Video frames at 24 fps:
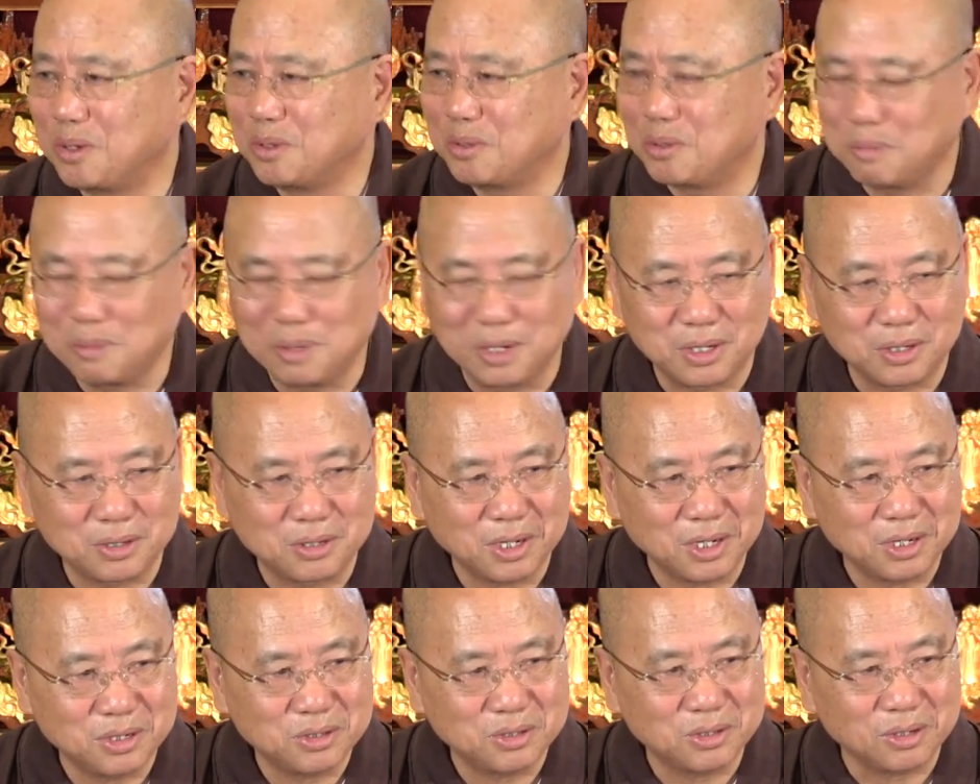in your
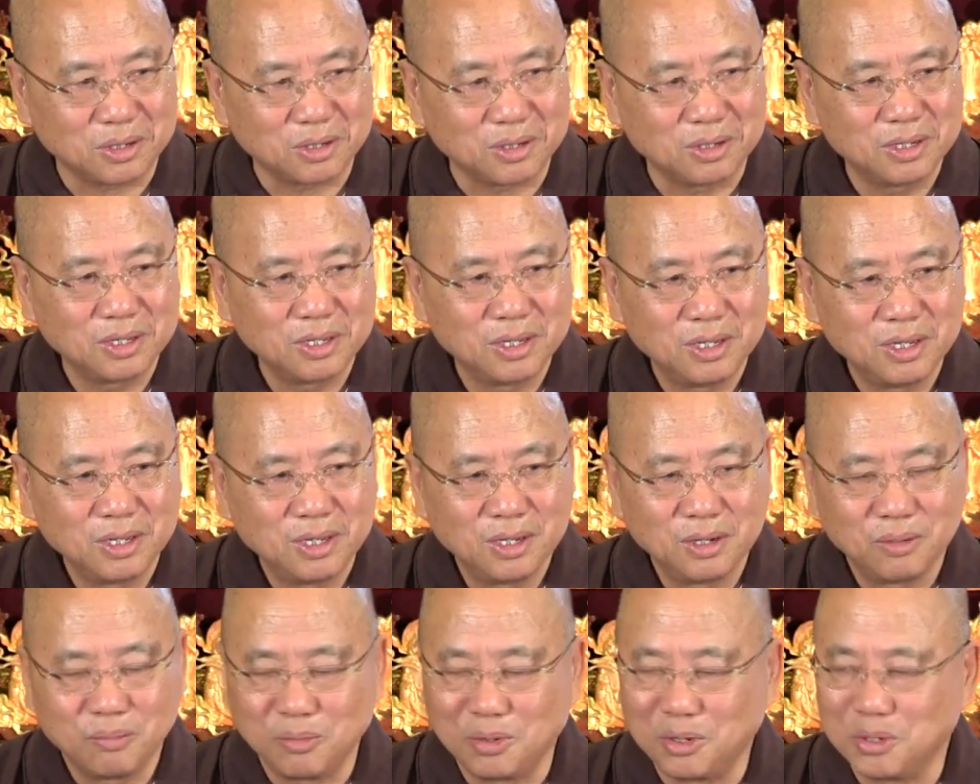meditation
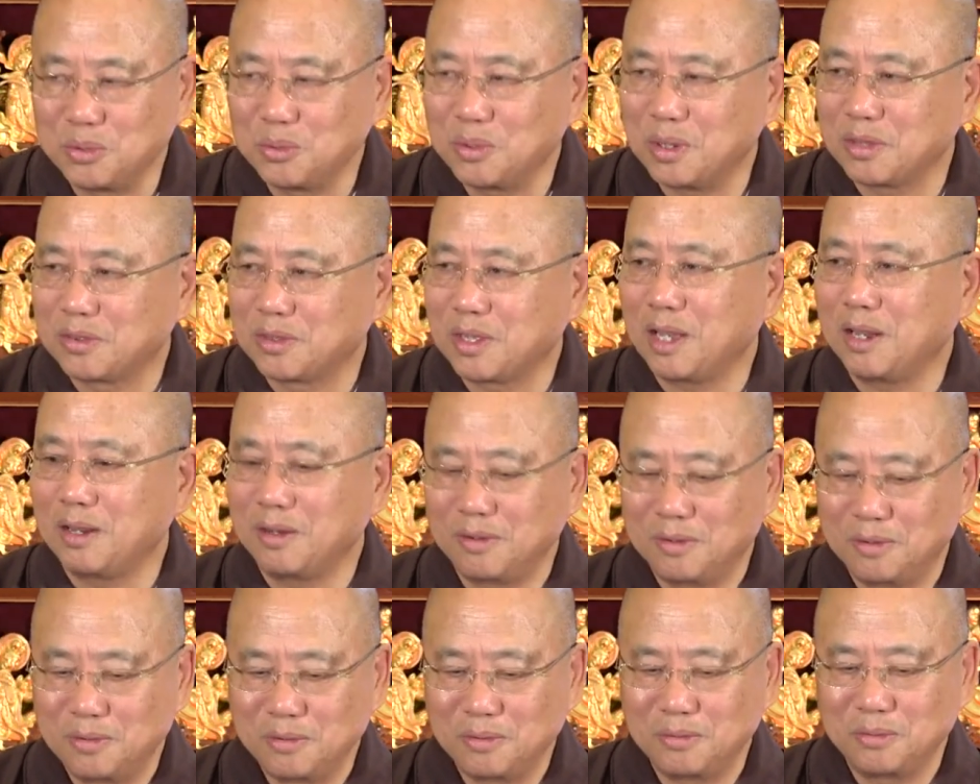when you're at
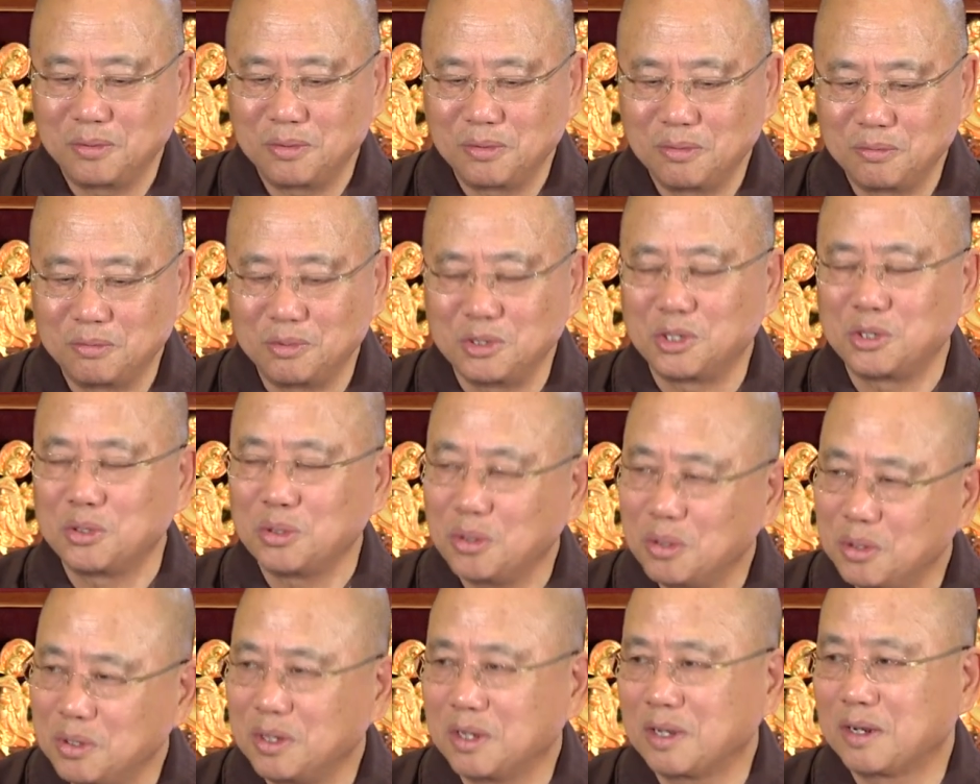that
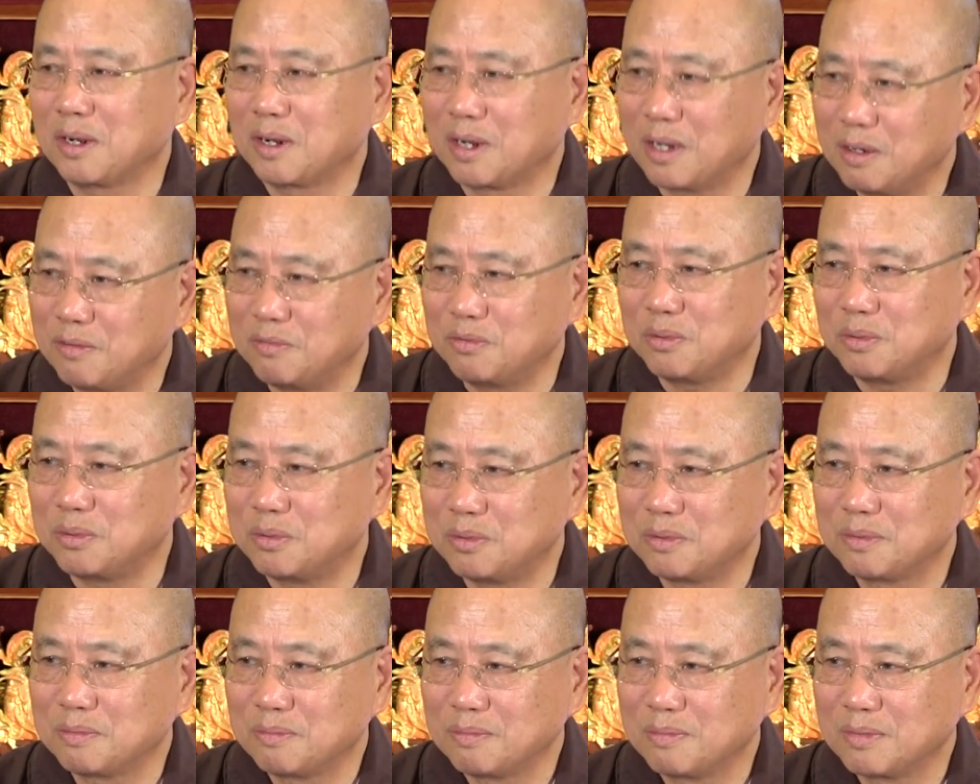returning
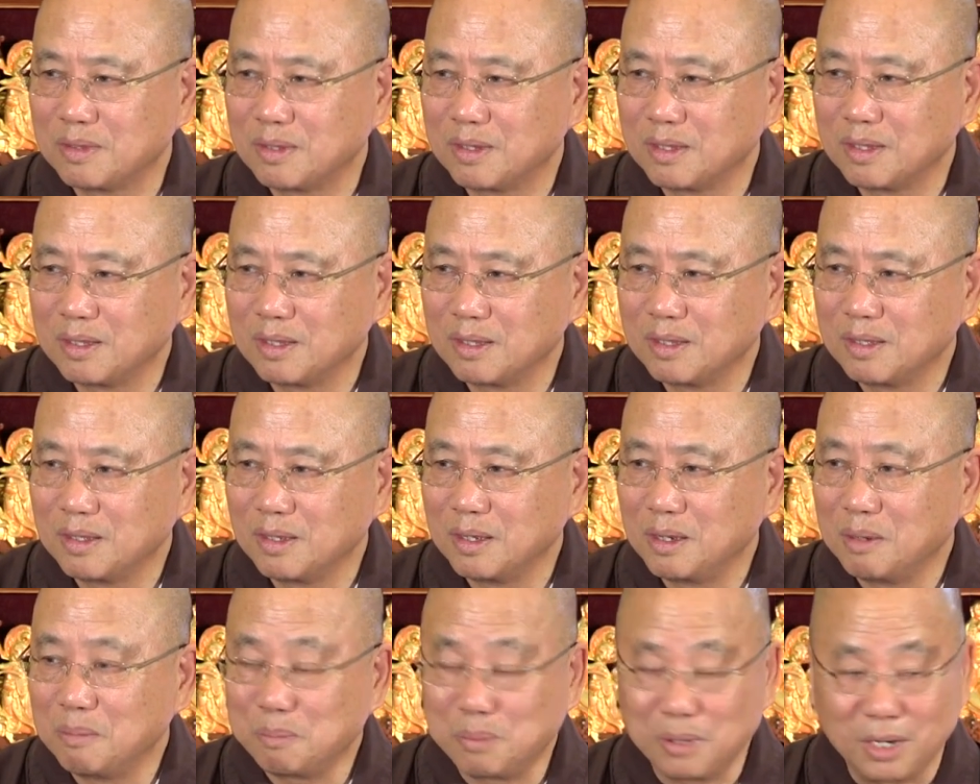level.
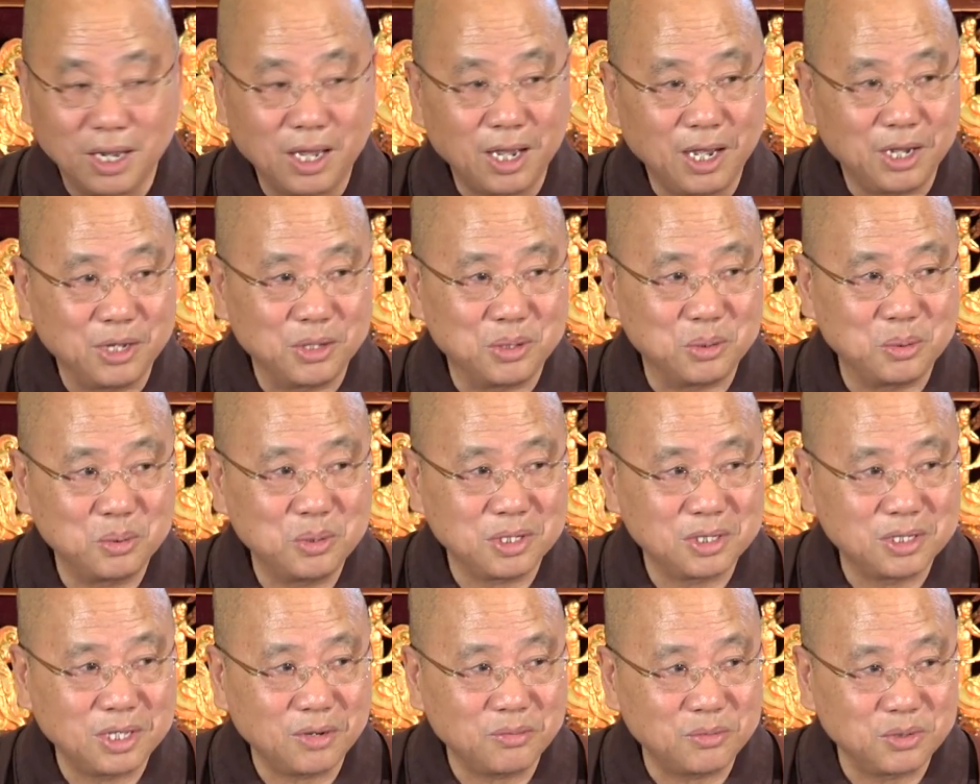But are you
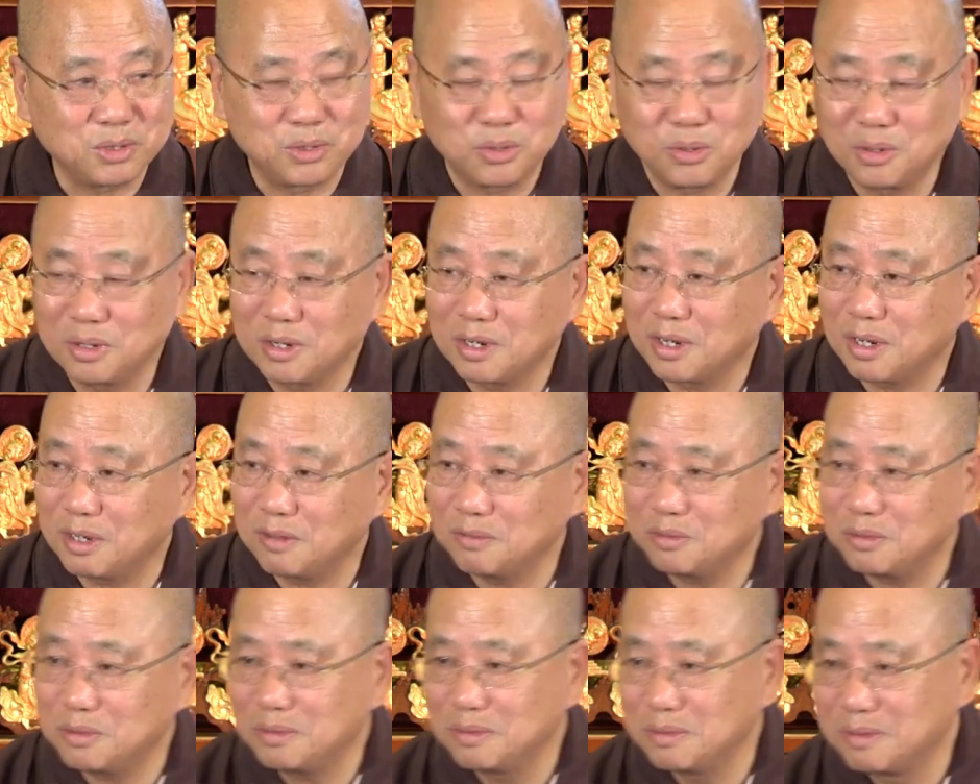at that returning
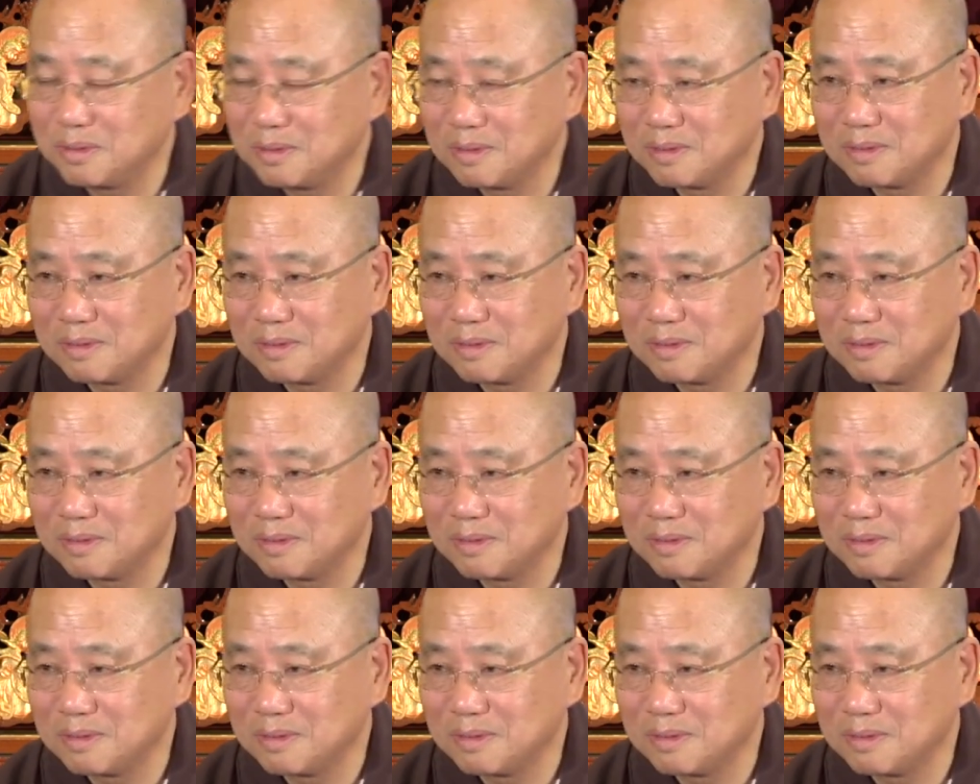level?